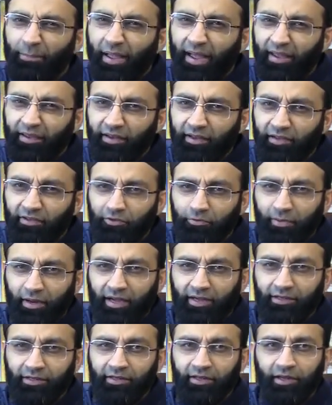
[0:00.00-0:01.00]
panic,
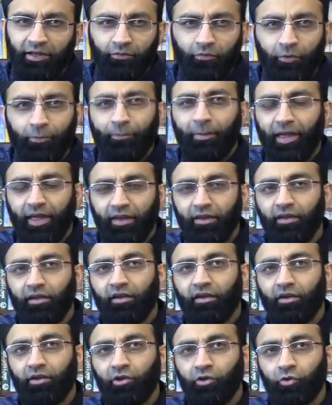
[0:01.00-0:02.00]
subhanallah, and what
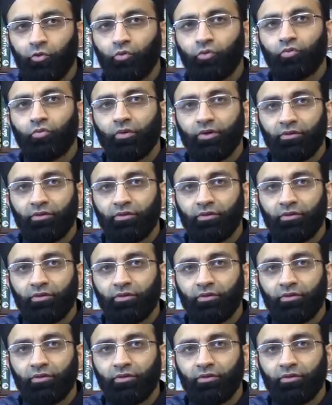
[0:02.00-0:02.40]
panic can do,